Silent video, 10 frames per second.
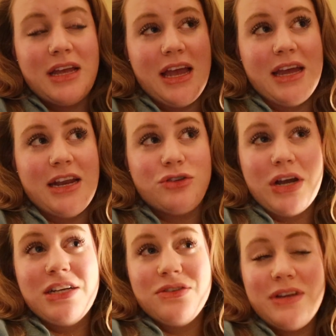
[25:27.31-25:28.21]
And I
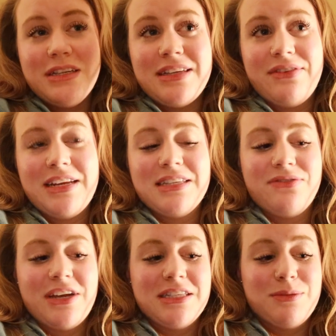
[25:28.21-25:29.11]
tried to read 7 Days
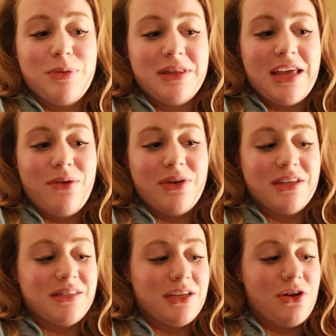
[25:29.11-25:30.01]
of Us, but that
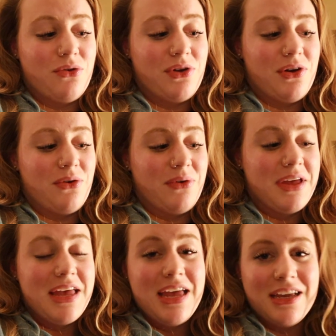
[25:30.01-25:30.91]
was a no-go,
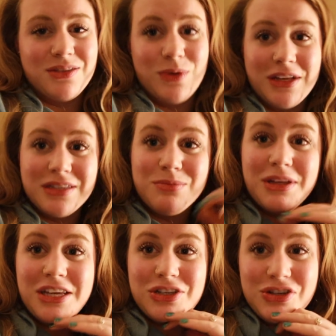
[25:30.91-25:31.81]
as well as A
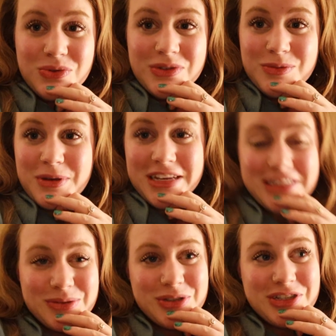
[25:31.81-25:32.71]
Million Junes,
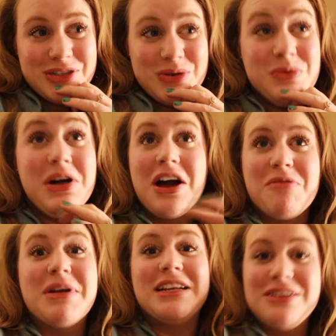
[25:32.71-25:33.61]
because it was just too
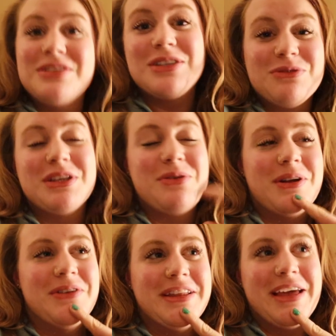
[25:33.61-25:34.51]
long, but I do still really
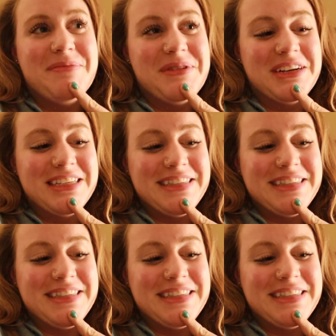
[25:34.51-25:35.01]
want to read that book.